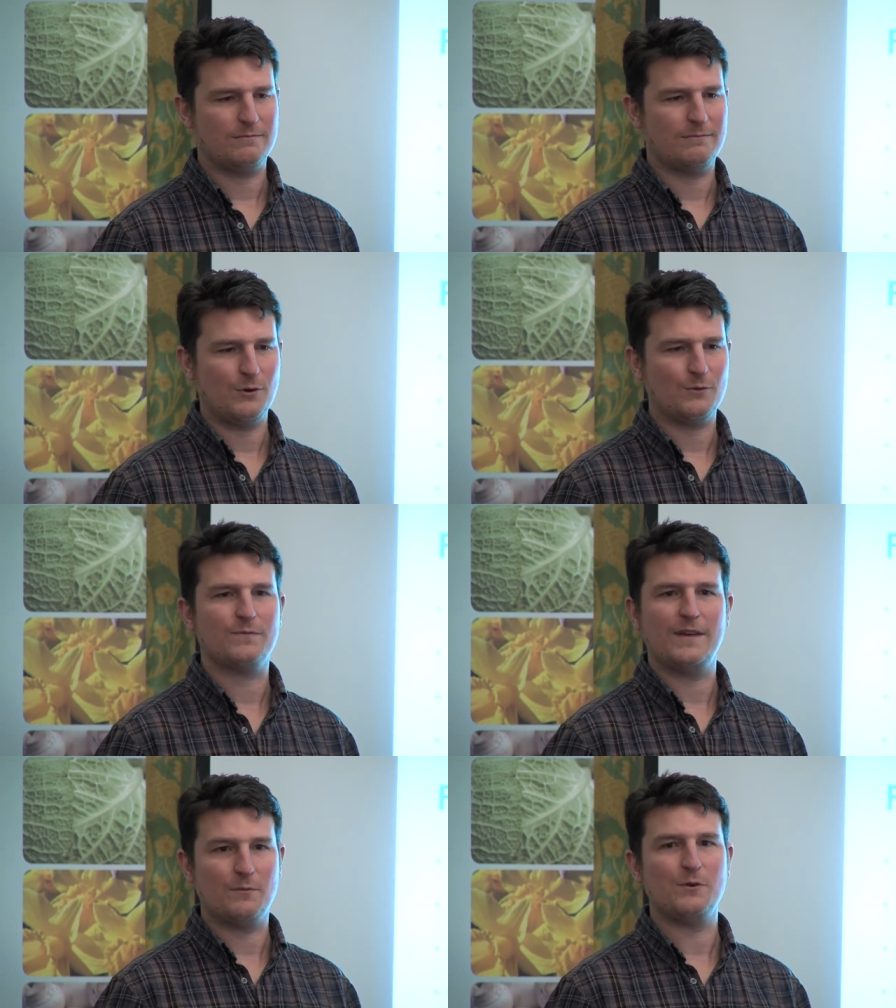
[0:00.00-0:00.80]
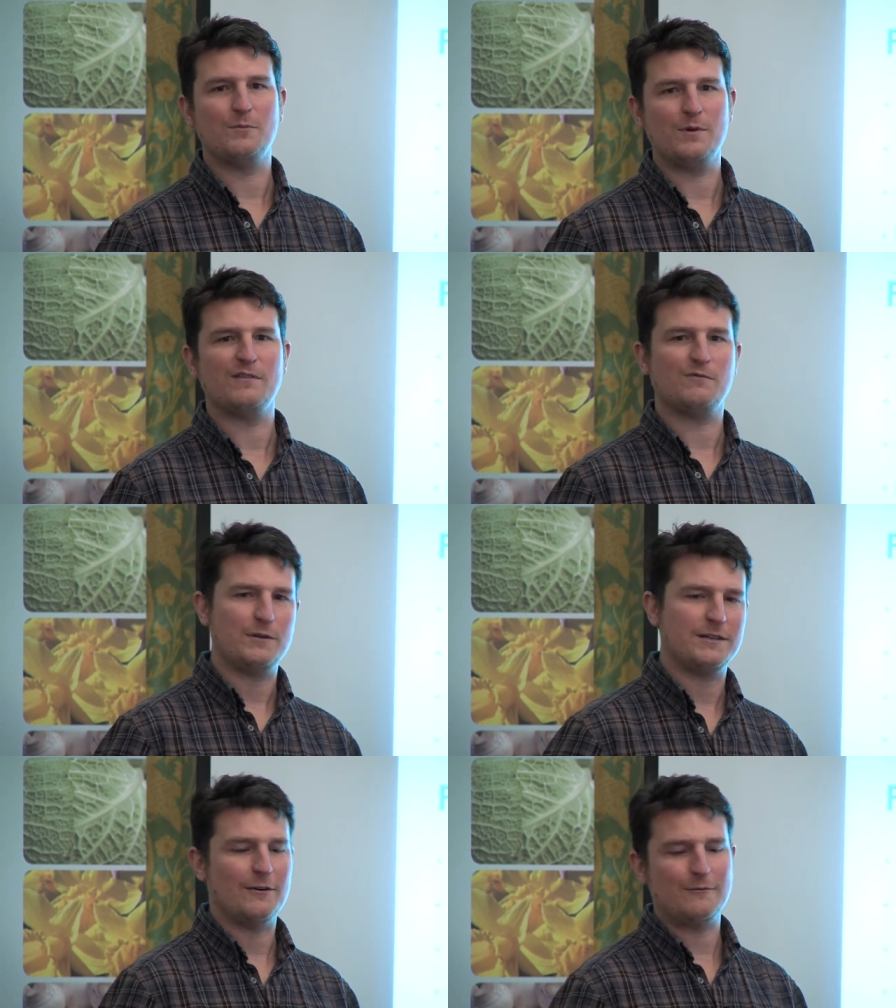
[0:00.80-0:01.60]
Well, there will be if we
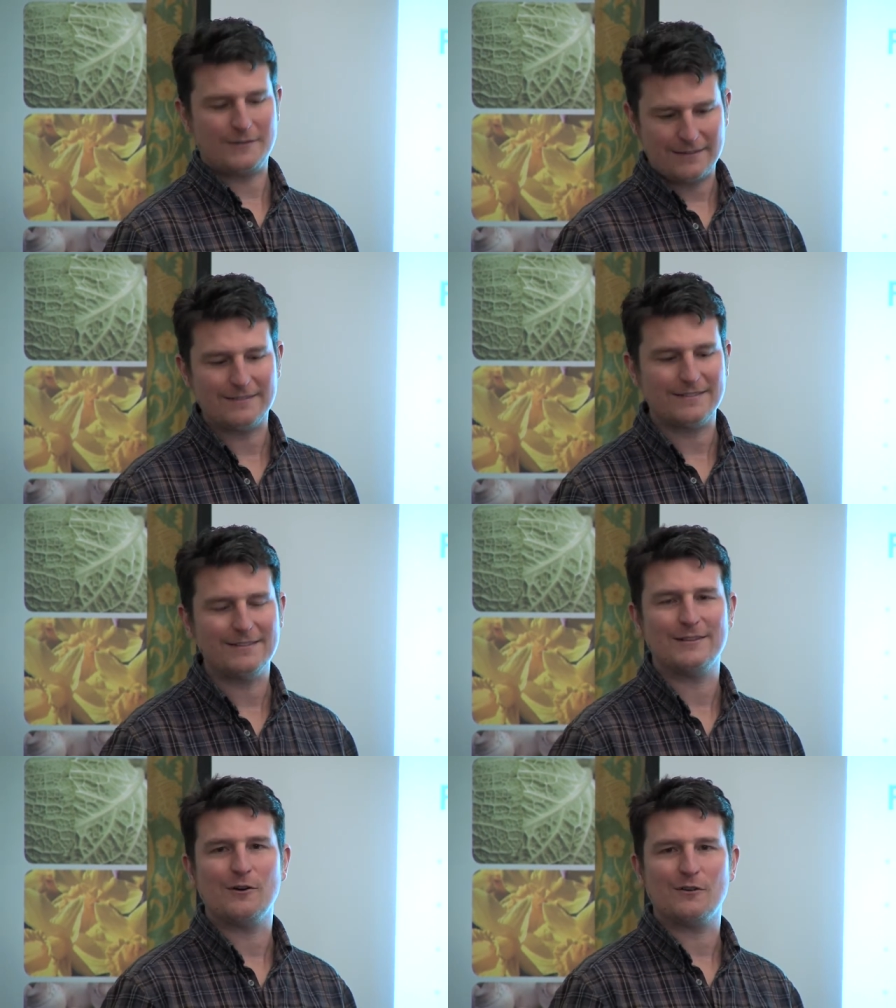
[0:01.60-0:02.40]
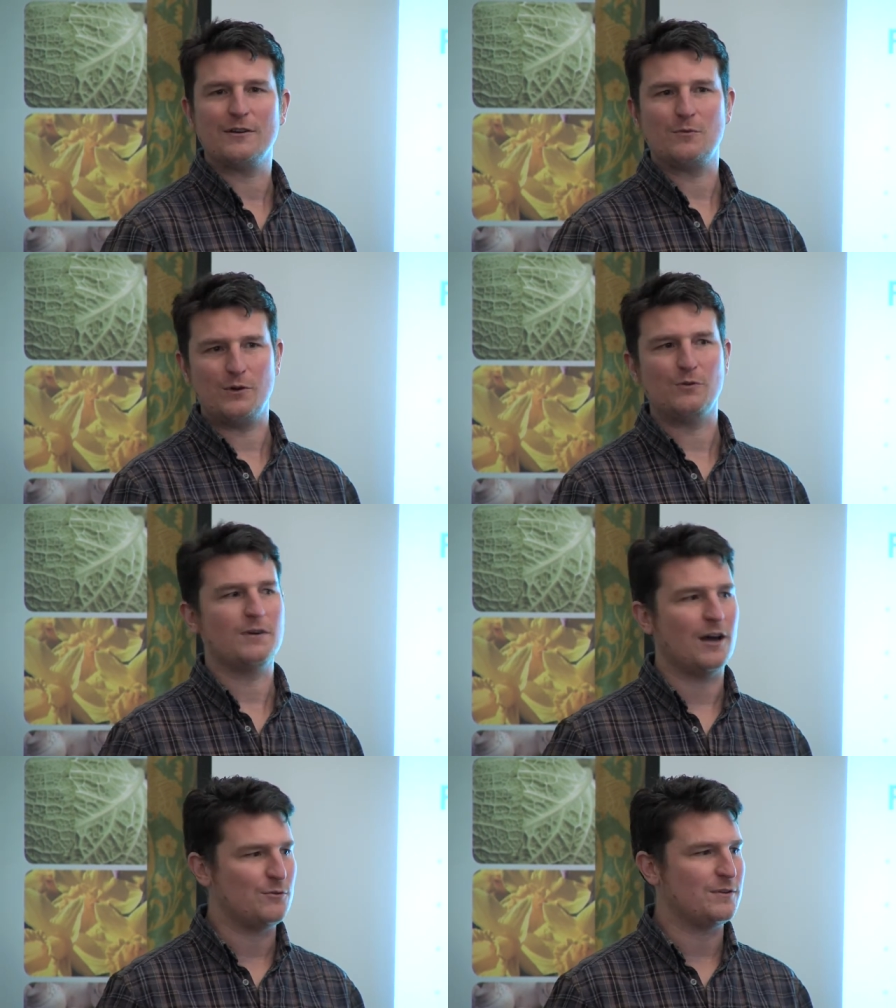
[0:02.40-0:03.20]
don't, and I think we all
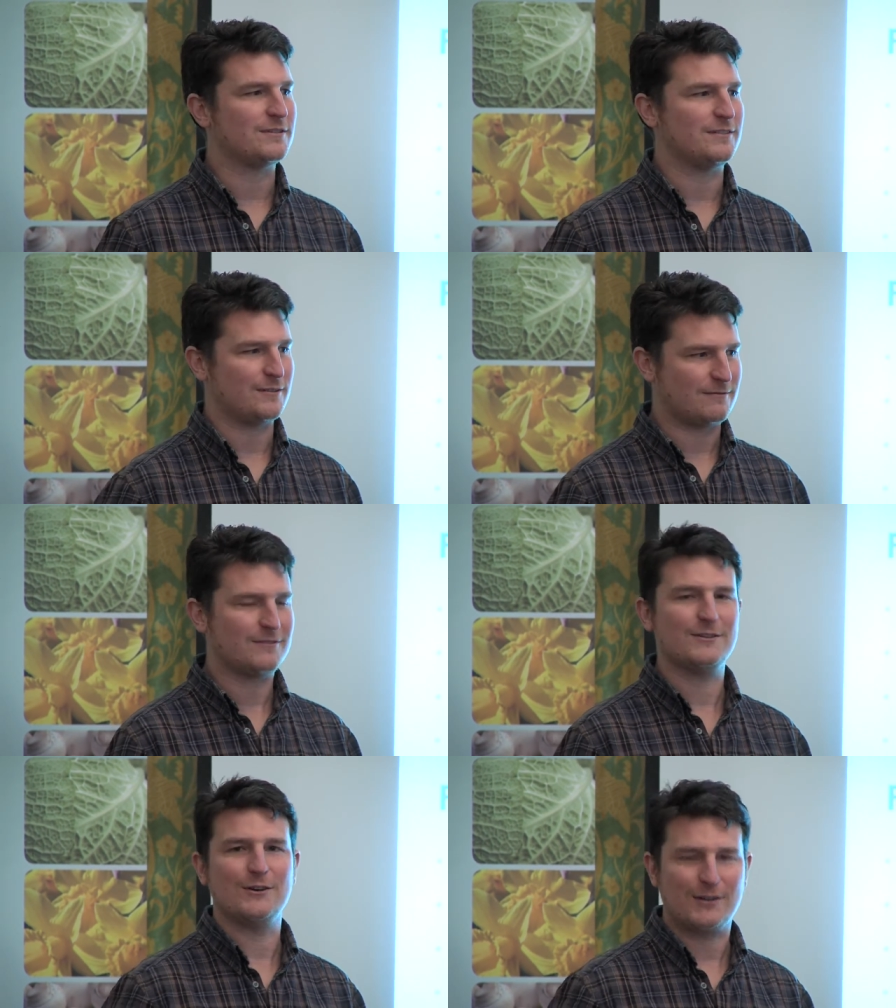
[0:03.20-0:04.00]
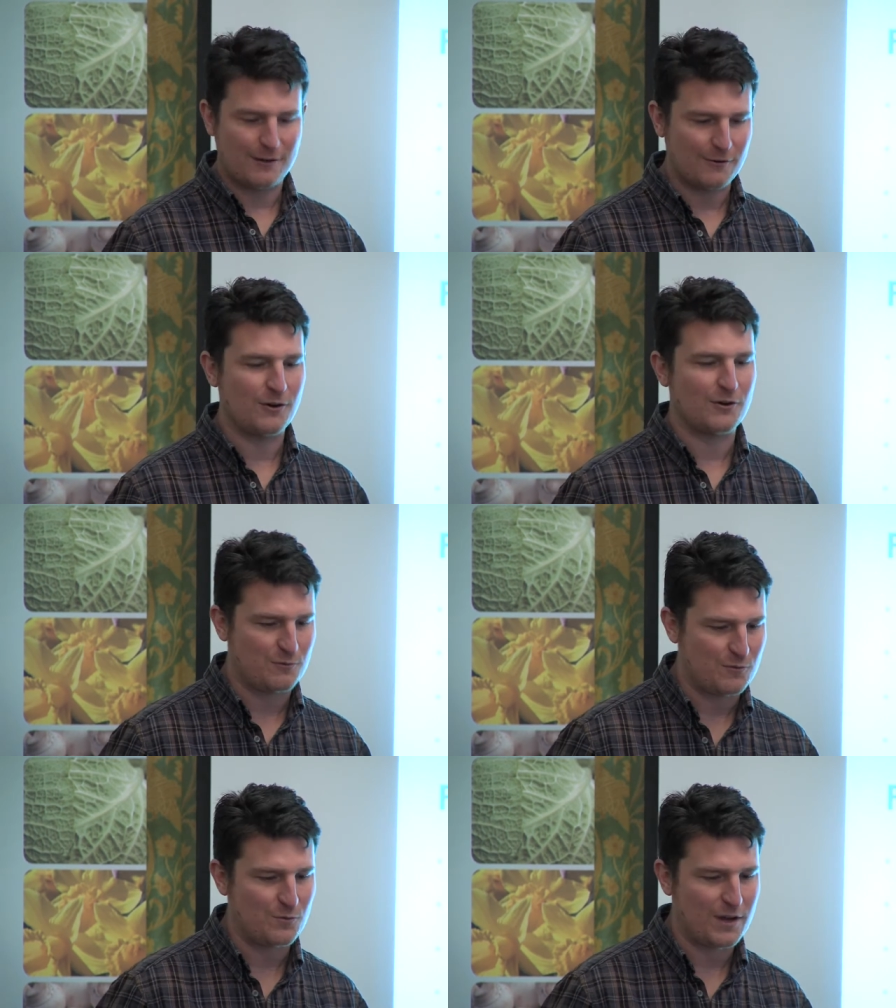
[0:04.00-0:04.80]
know this circular
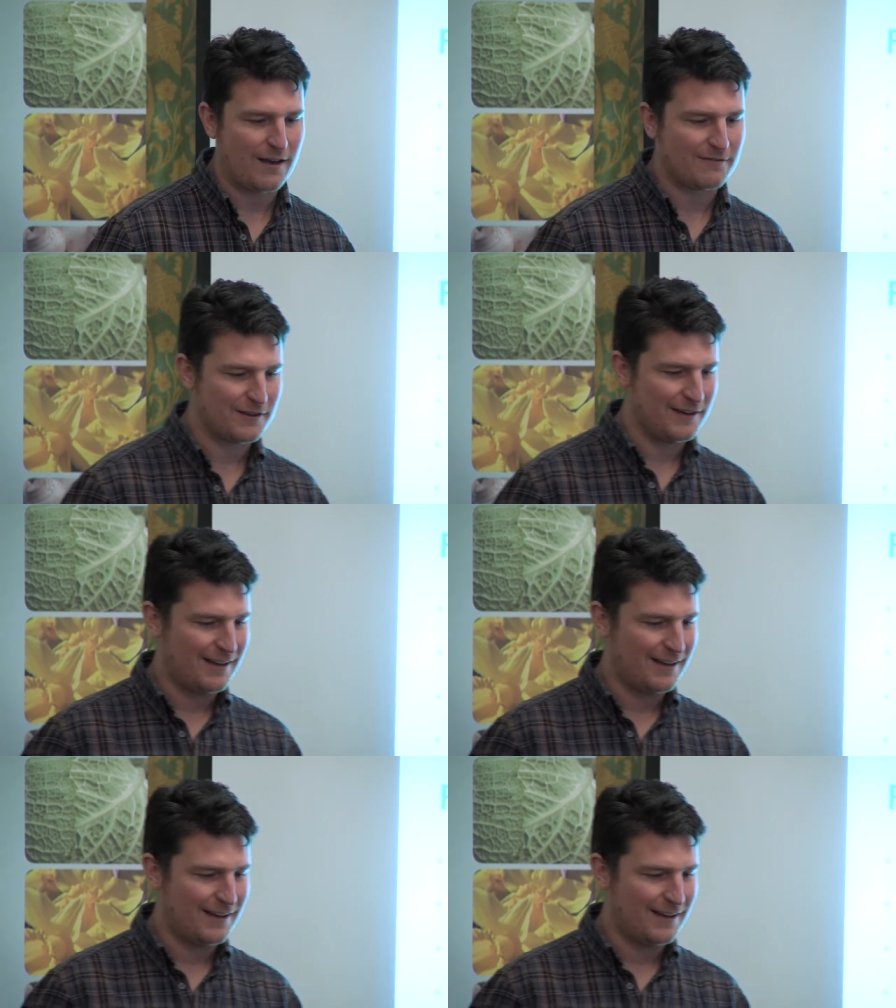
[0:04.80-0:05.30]
argument we have.